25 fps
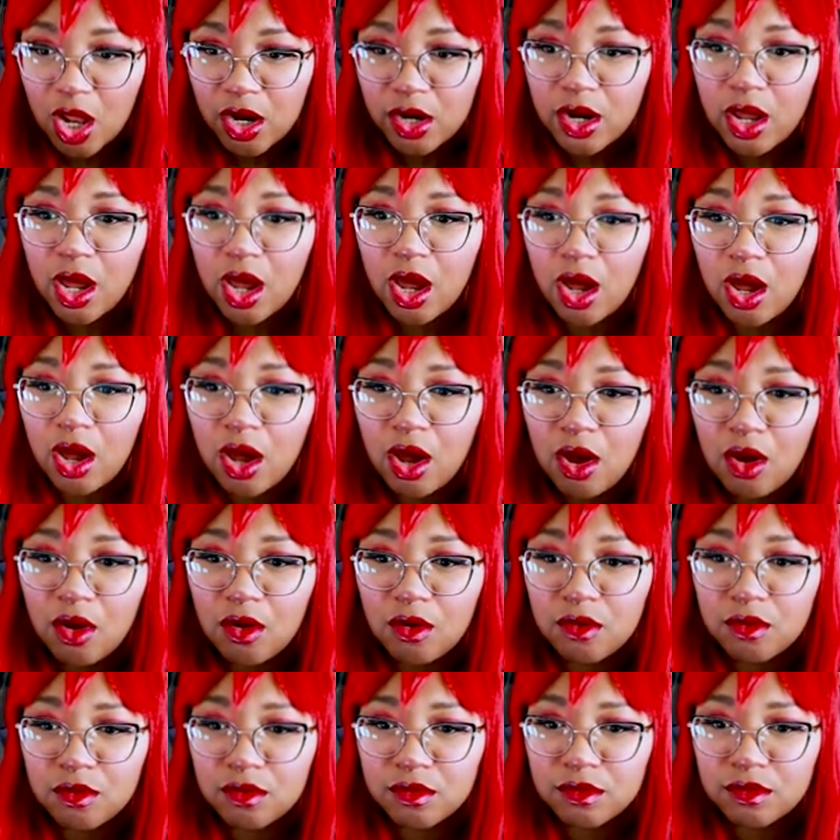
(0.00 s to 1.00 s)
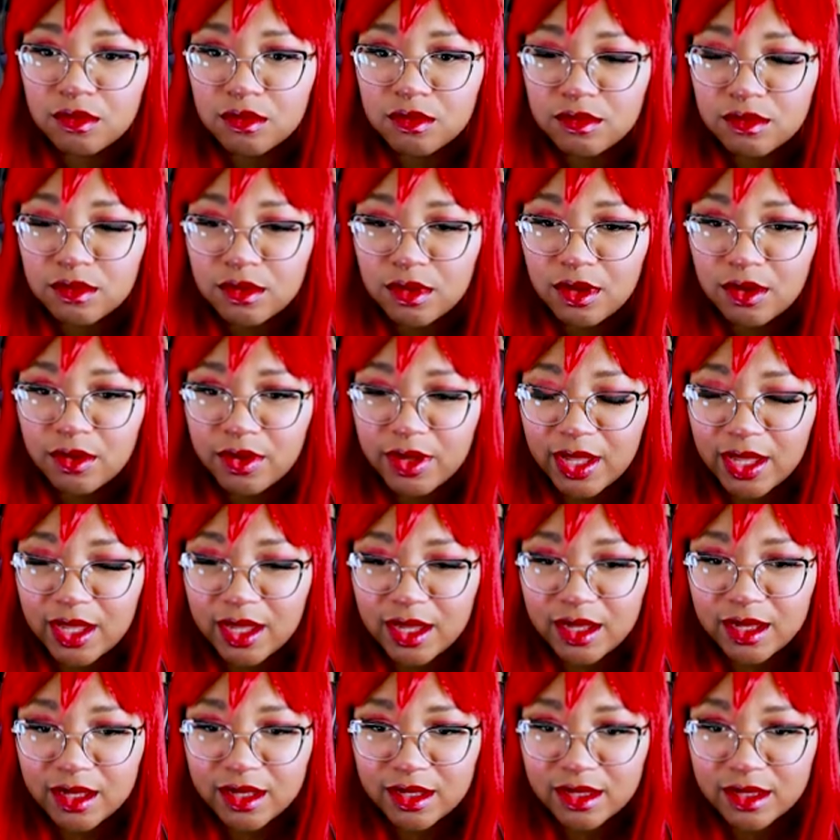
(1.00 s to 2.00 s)
No!
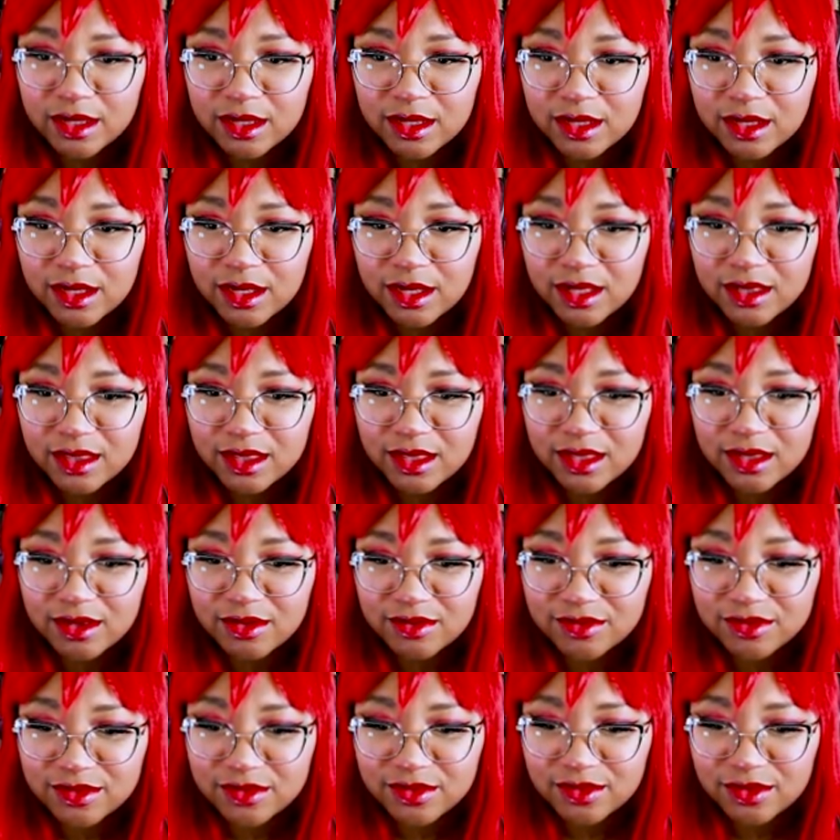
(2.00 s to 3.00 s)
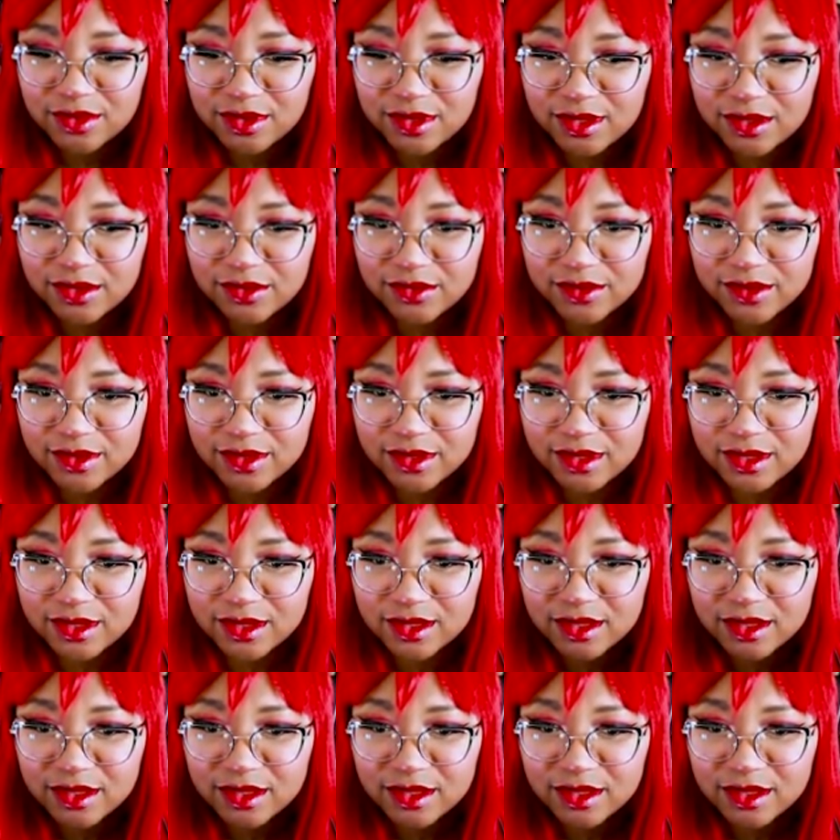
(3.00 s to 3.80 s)
Okay. I thought that was the door closing.